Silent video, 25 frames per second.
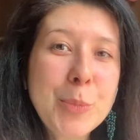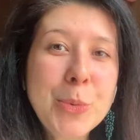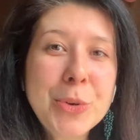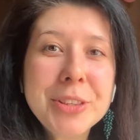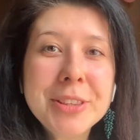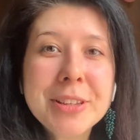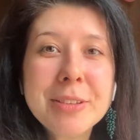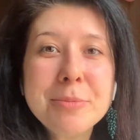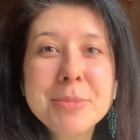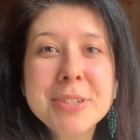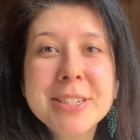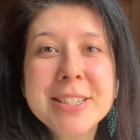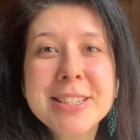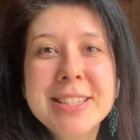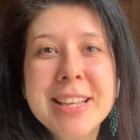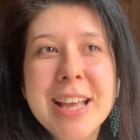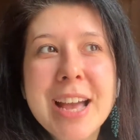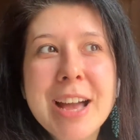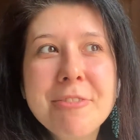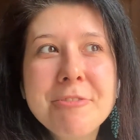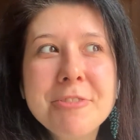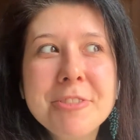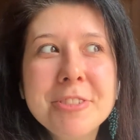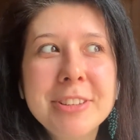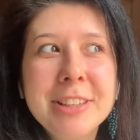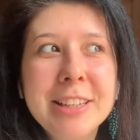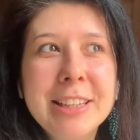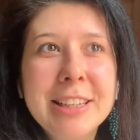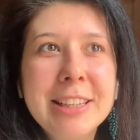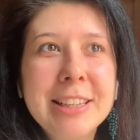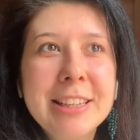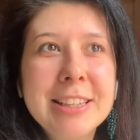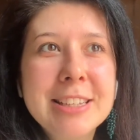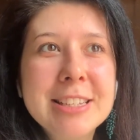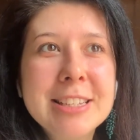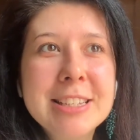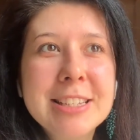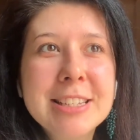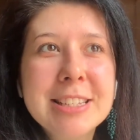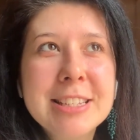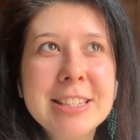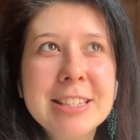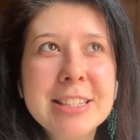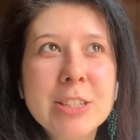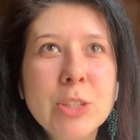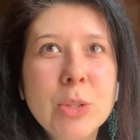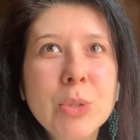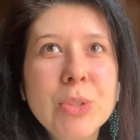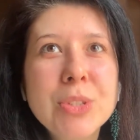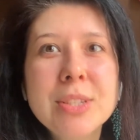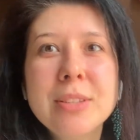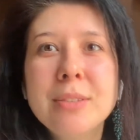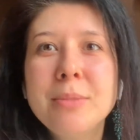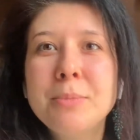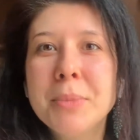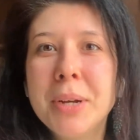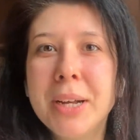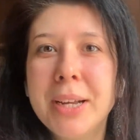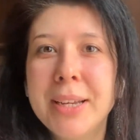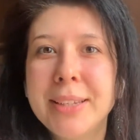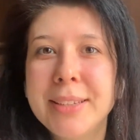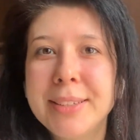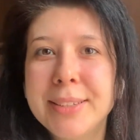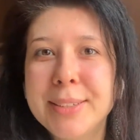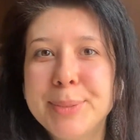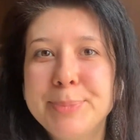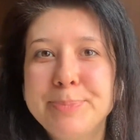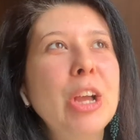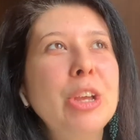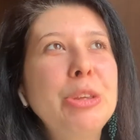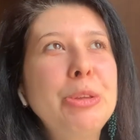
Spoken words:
Point number 7 is using mic.